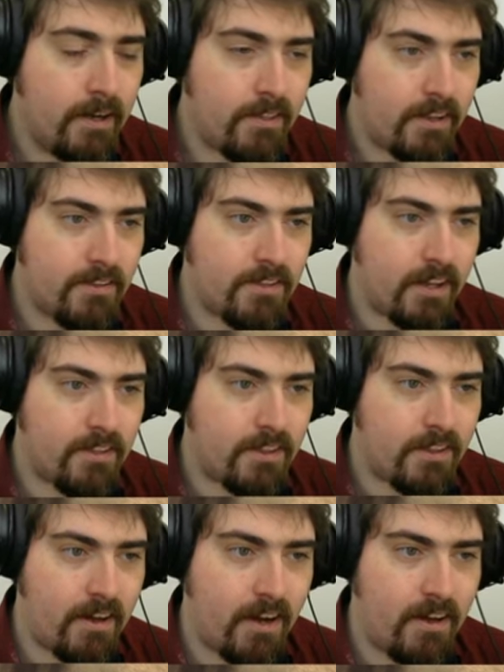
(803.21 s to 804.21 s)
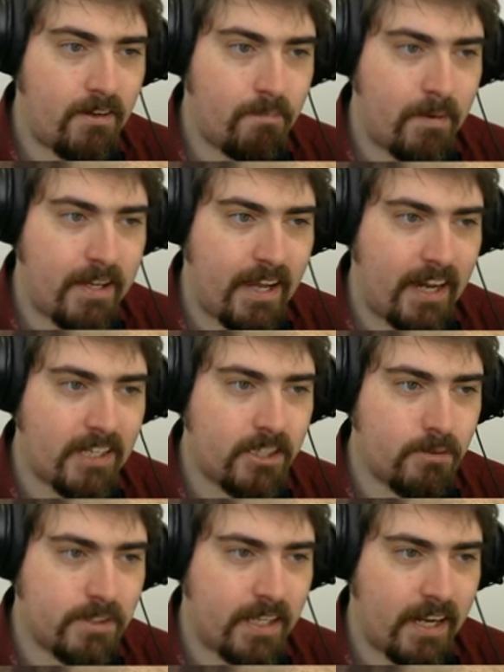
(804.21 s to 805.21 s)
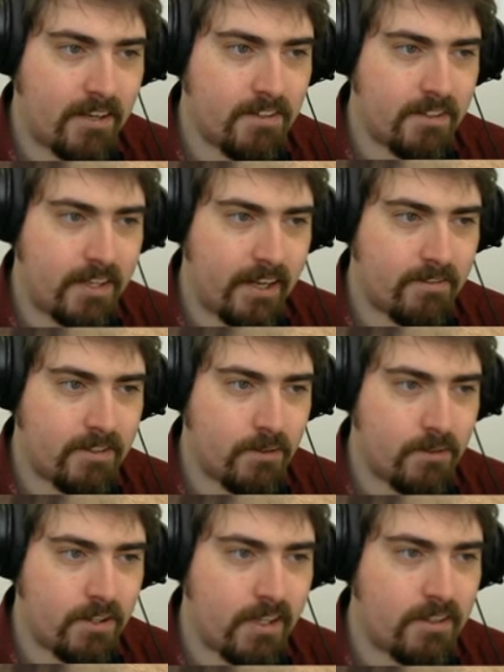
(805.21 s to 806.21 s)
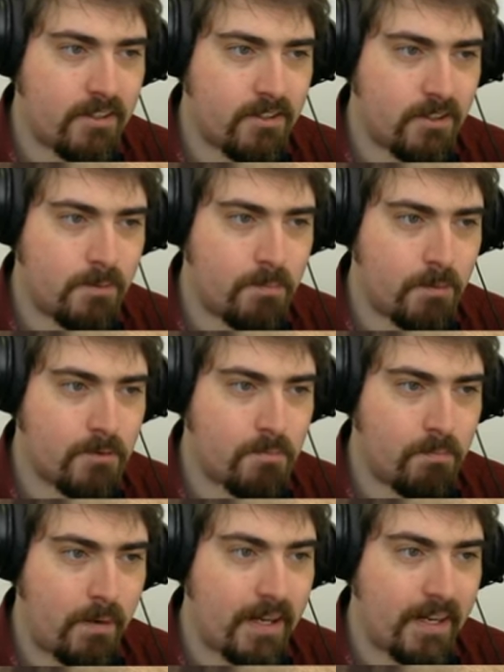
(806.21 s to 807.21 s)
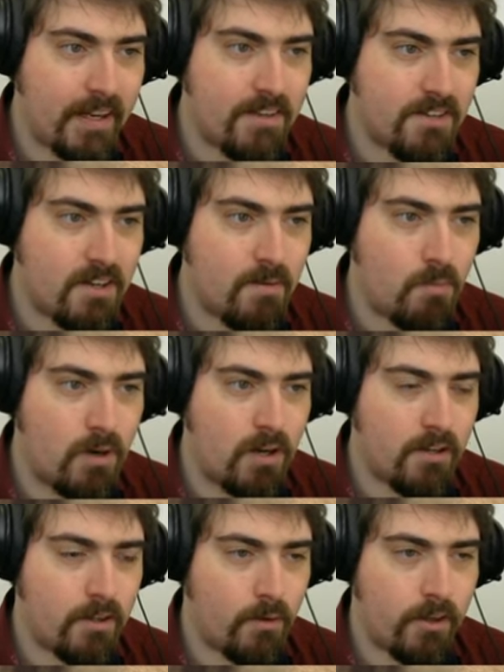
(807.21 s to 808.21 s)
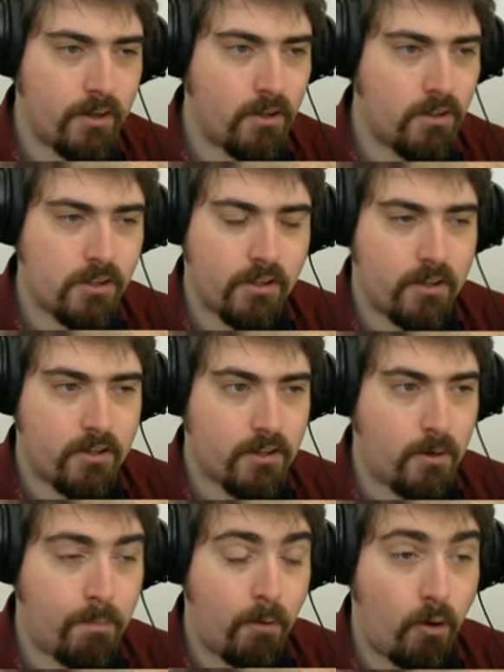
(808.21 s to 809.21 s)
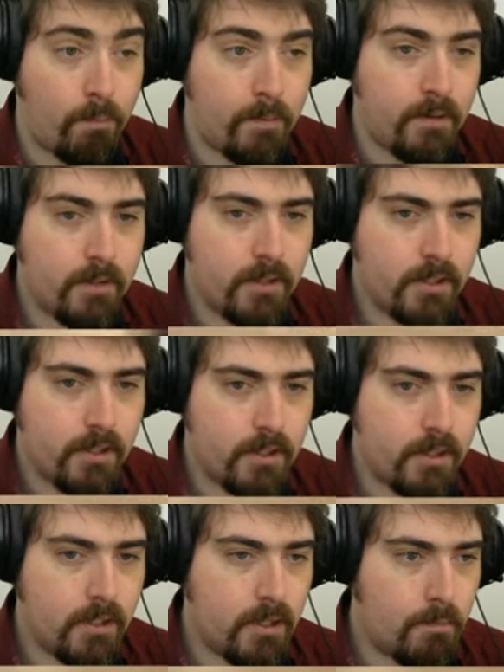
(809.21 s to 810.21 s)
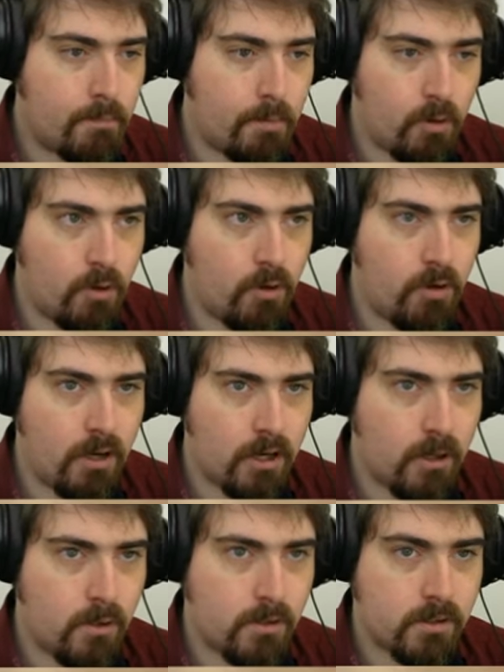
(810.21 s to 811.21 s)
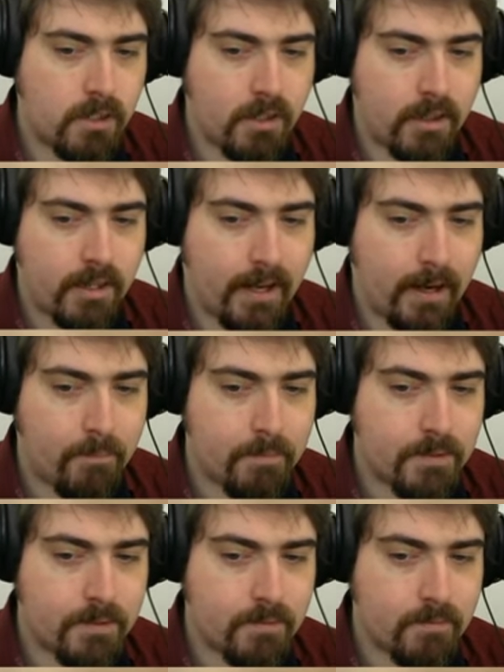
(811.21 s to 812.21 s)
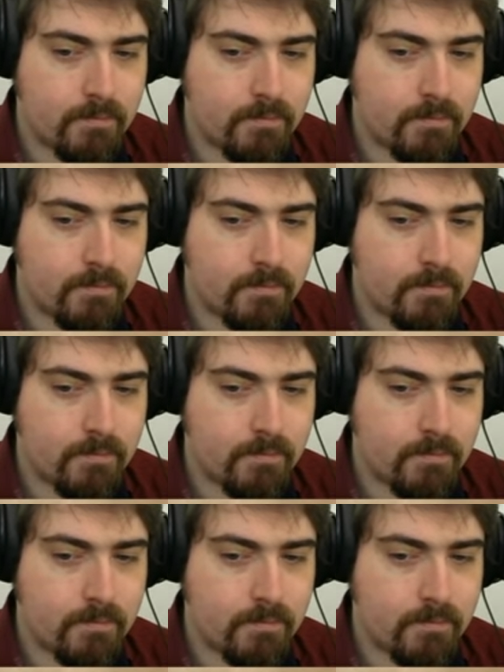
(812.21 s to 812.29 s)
That said, there aren't many actual tanks in here, so the light assault bots might get some work. No, they're not. Look, they just go pop. Poor old labs.